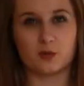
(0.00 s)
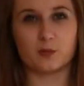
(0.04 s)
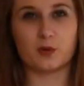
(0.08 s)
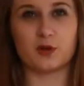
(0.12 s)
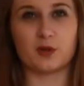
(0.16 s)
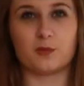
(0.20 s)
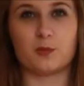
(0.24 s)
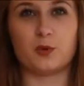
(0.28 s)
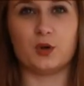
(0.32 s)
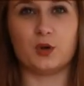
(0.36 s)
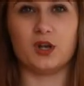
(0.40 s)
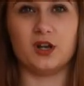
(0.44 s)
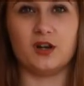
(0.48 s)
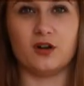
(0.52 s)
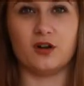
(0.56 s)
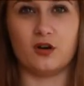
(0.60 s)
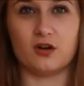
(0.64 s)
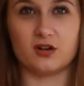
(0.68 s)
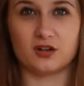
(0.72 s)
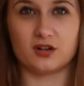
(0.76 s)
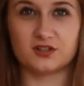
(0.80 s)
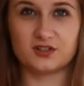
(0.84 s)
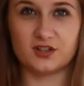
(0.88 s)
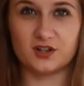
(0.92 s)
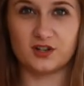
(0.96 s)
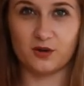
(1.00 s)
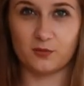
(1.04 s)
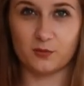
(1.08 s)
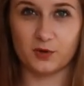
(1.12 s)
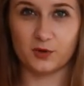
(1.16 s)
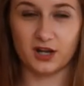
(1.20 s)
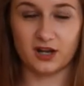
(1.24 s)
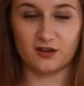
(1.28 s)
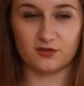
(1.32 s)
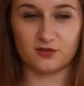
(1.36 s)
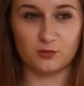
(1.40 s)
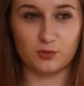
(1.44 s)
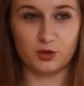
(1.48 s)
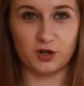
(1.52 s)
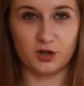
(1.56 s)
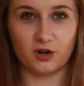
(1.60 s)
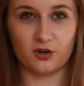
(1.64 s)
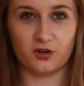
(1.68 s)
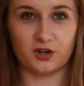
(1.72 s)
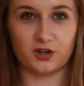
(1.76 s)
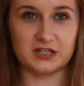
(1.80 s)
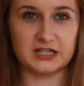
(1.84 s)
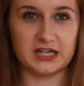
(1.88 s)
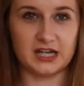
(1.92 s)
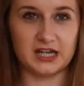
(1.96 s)
gonna bother putting it on because I don't wanna have to put it
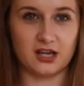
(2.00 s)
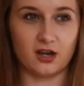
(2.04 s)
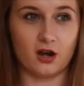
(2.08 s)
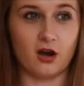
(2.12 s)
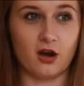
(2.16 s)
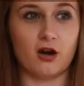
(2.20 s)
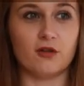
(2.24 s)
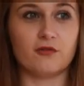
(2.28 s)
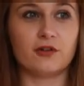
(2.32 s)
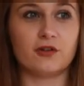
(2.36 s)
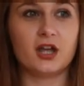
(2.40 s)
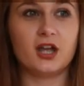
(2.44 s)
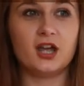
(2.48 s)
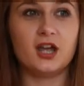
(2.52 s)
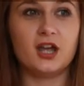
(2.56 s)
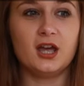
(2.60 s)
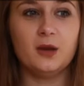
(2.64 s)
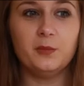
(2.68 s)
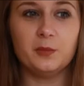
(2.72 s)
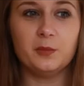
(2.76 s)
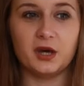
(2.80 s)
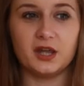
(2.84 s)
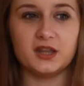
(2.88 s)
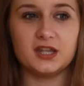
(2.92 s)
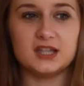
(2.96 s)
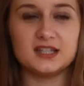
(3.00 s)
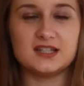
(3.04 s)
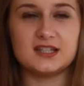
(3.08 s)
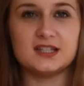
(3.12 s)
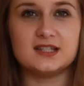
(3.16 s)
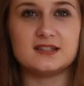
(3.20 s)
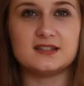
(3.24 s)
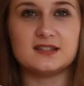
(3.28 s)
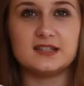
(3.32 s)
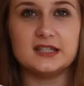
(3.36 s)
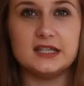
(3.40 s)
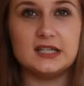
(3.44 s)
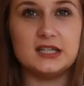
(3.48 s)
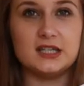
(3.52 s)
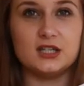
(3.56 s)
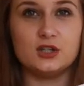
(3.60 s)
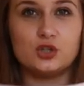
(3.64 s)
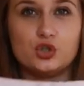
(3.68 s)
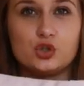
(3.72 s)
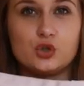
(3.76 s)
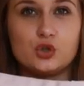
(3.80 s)
on and take it off. But this is the